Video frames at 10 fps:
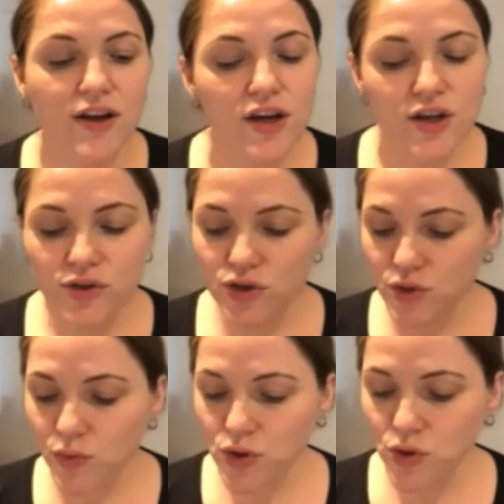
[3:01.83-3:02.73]
So
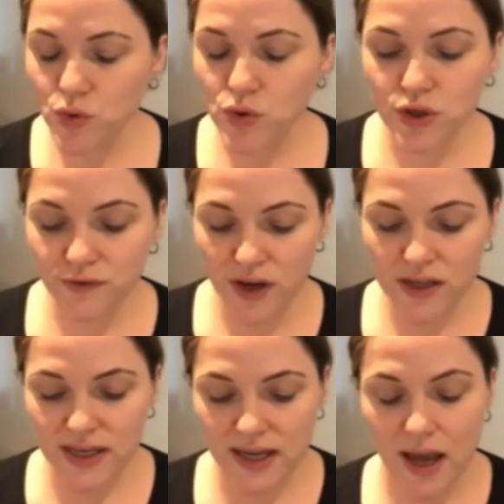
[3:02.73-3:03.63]
just want to talk to you
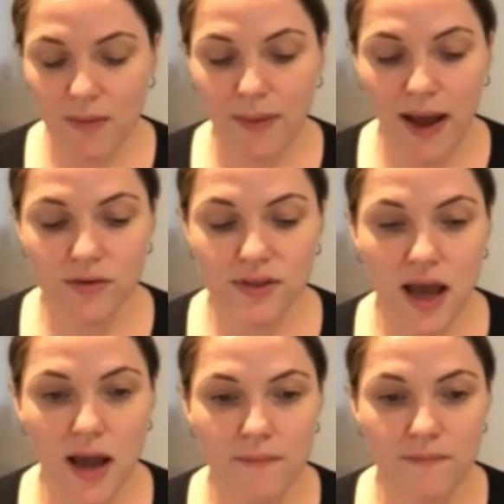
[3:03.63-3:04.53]
firstly about
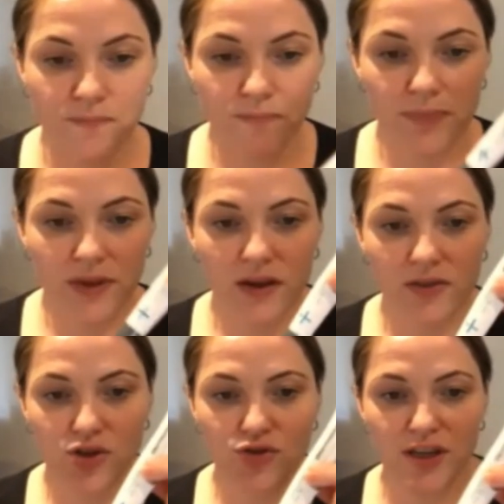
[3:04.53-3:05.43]
the
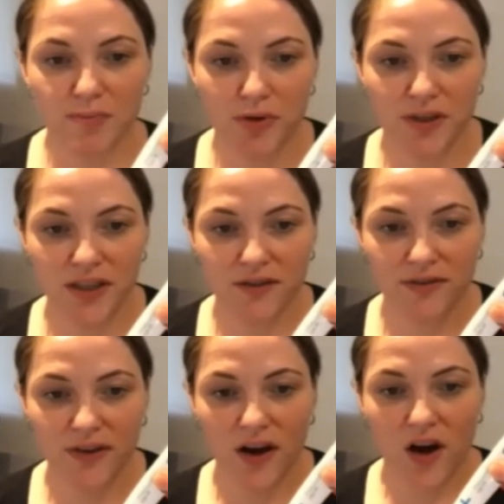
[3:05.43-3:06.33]
Stress Positive
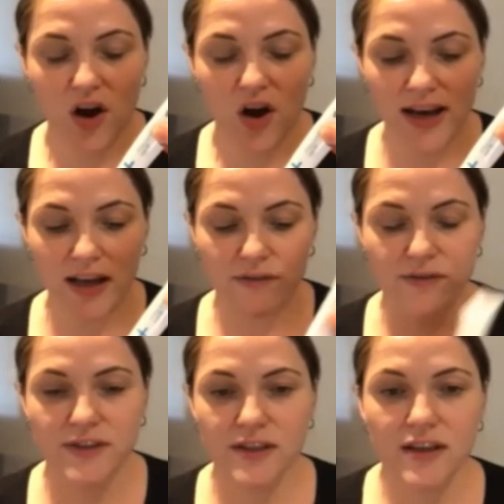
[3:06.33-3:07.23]
Eye
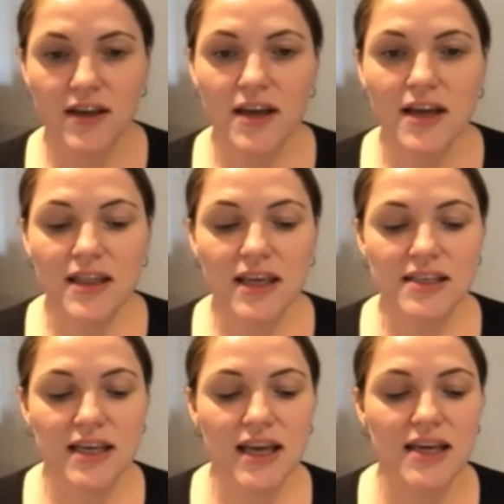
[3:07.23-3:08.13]
Lift.
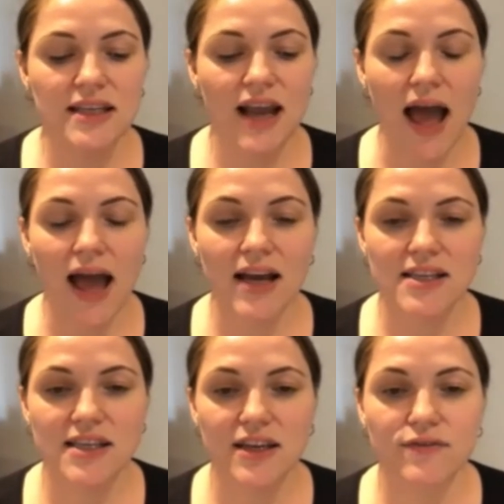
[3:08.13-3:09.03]
This is an
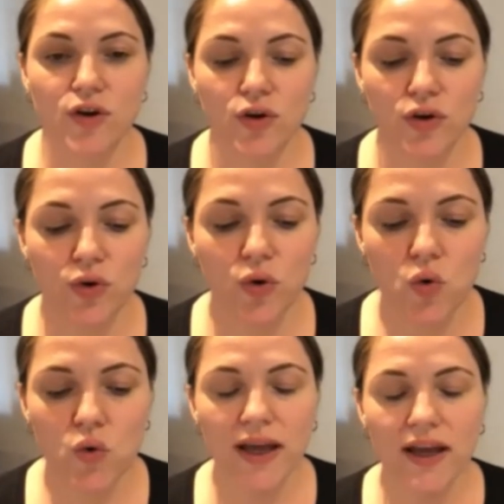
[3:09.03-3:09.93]
active
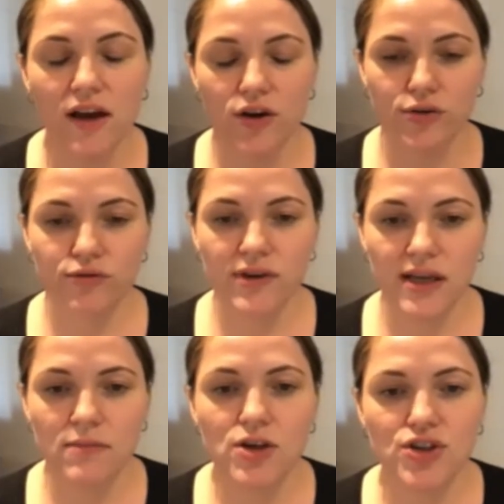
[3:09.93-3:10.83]
cooling
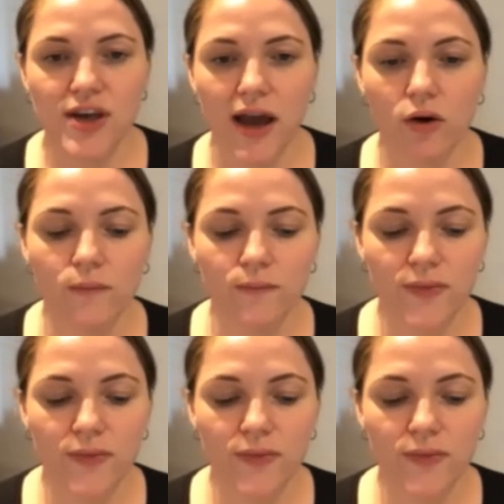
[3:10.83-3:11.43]
cream gel.